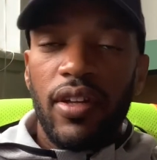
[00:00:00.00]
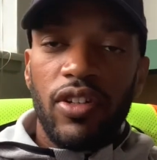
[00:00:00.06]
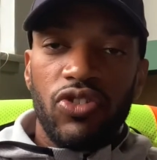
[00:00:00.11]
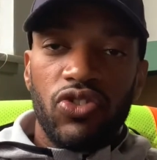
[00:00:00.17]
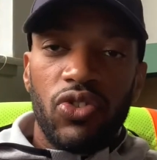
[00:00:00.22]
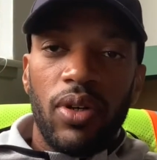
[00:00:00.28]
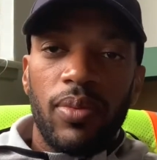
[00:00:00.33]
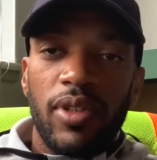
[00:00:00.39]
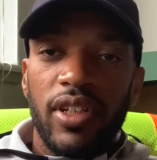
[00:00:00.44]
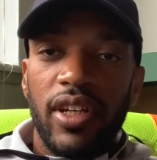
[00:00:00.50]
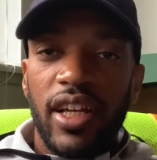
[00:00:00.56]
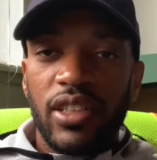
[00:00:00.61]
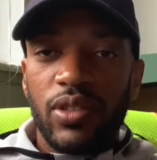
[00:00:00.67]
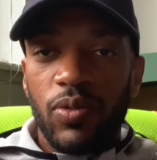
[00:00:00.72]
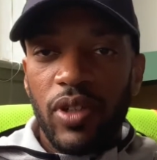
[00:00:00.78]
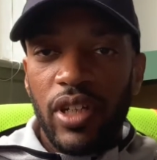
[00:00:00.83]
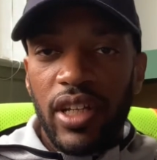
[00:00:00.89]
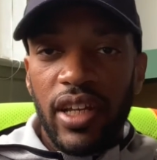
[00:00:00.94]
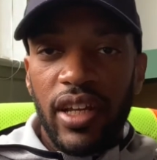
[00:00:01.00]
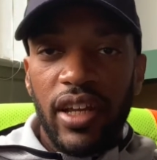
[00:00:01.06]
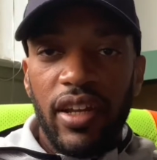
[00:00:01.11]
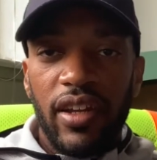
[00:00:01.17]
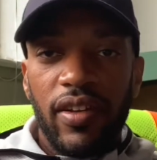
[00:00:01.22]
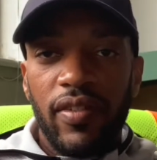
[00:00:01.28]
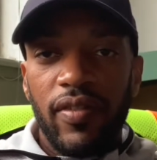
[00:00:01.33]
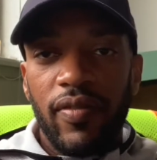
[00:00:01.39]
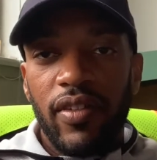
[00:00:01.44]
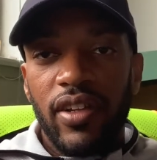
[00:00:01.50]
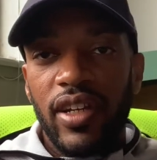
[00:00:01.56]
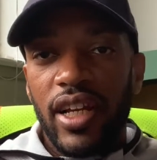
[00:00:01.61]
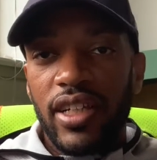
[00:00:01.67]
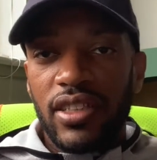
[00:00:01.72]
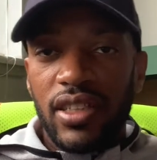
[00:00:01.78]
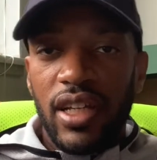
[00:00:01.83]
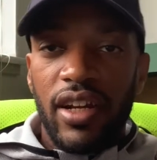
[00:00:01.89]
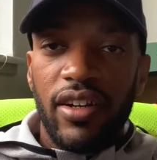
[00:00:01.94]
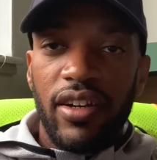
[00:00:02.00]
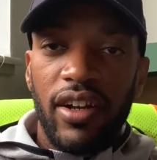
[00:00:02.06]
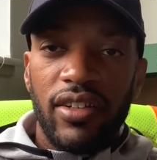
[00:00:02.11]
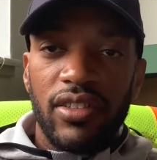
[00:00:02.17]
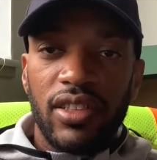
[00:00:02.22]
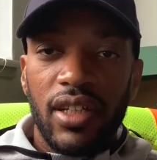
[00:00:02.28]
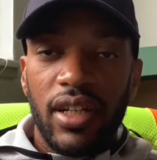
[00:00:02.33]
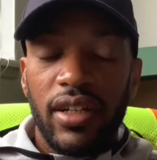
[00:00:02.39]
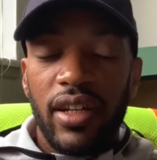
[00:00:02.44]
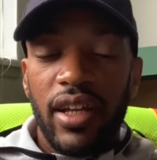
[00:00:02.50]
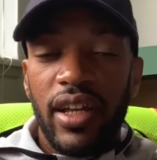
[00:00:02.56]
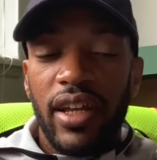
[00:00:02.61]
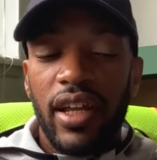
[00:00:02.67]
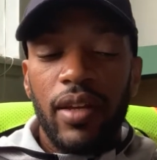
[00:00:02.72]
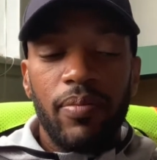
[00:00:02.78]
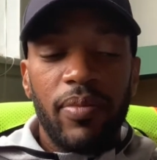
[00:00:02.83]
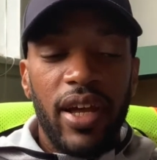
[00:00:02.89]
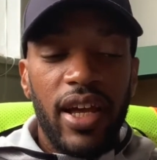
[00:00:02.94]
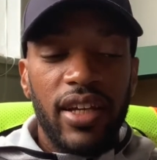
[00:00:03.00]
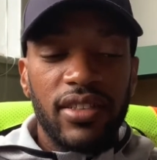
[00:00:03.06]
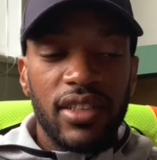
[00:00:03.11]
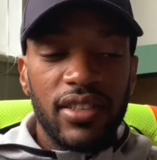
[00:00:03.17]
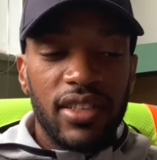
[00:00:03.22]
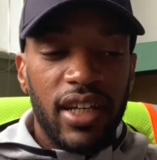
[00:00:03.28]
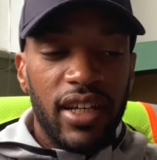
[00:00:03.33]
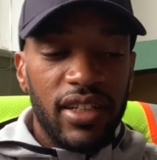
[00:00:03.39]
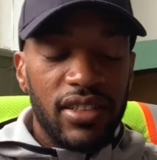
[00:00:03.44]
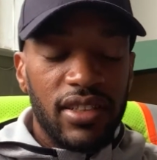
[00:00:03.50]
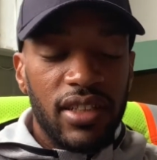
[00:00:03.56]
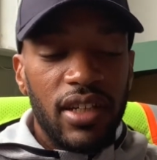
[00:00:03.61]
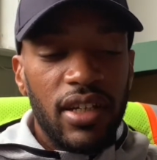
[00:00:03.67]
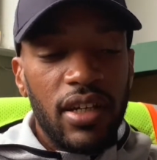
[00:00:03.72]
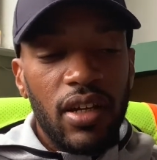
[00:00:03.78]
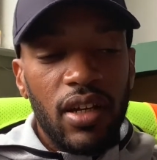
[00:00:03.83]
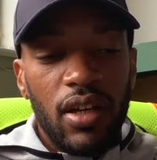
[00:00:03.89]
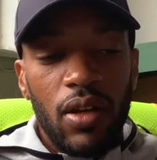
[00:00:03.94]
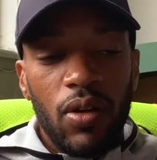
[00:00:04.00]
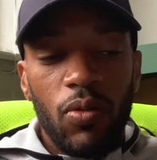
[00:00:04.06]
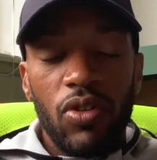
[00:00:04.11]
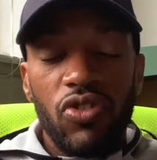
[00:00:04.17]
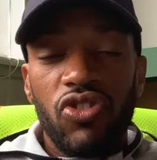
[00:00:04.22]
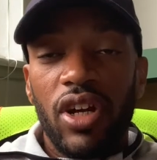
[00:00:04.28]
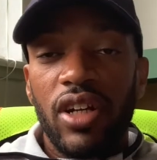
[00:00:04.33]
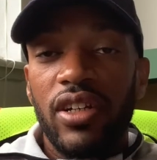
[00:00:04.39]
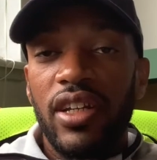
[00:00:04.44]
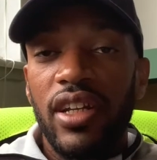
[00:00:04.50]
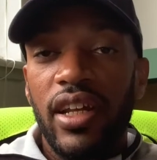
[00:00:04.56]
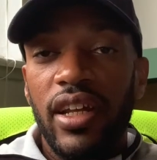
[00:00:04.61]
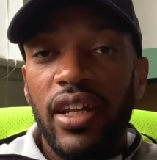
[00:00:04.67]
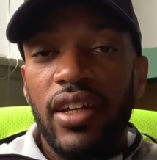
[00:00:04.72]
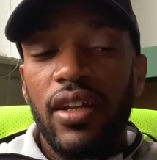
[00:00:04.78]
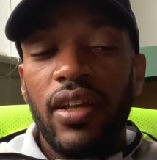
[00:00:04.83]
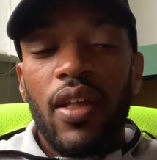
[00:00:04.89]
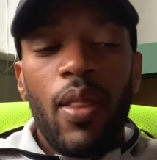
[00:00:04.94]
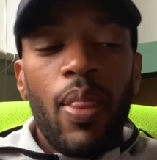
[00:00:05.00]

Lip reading: show up the next weekend, the next Saturday or Sunday, and pass the test, which I did.